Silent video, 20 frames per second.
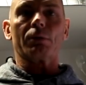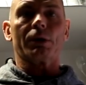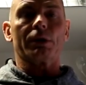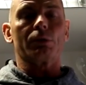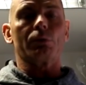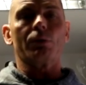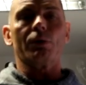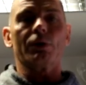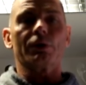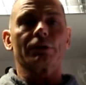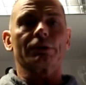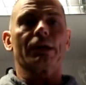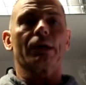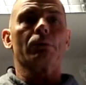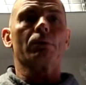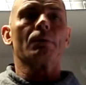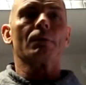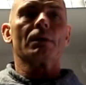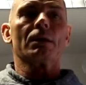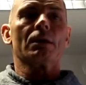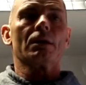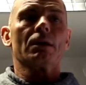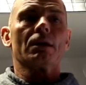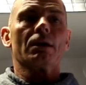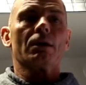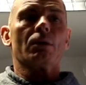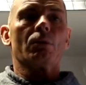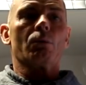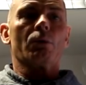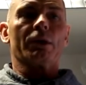away at the work. Now,
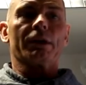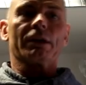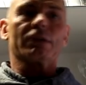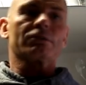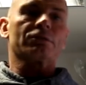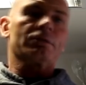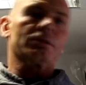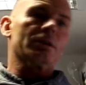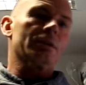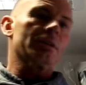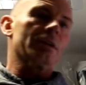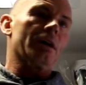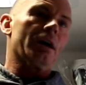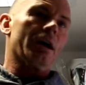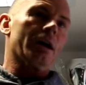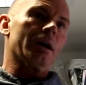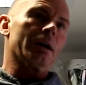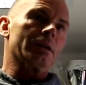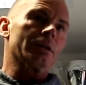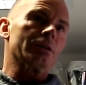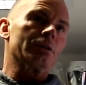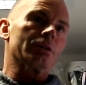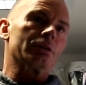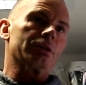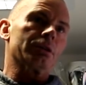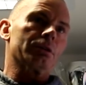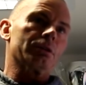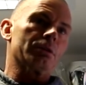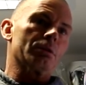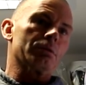when I say that,
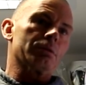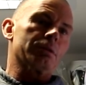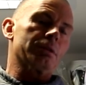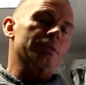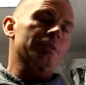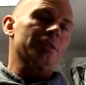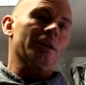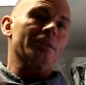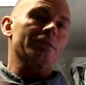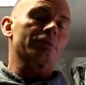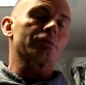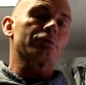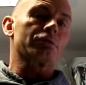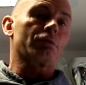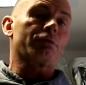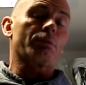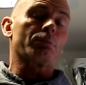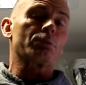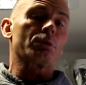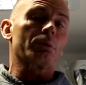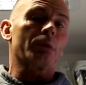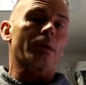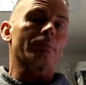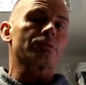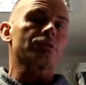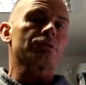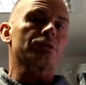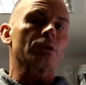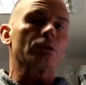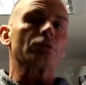the sets and stuff I'm doing, I'm
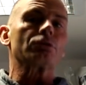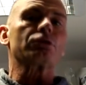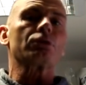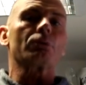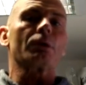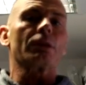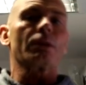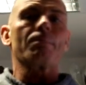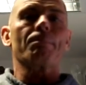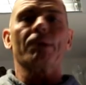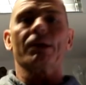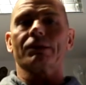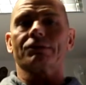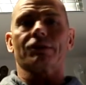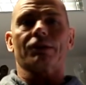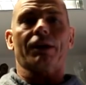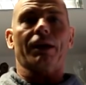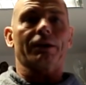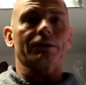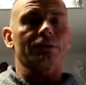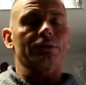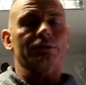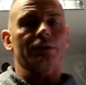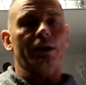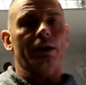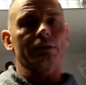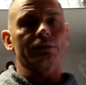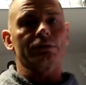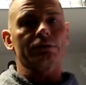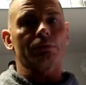still doing the basic
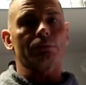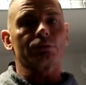exercises.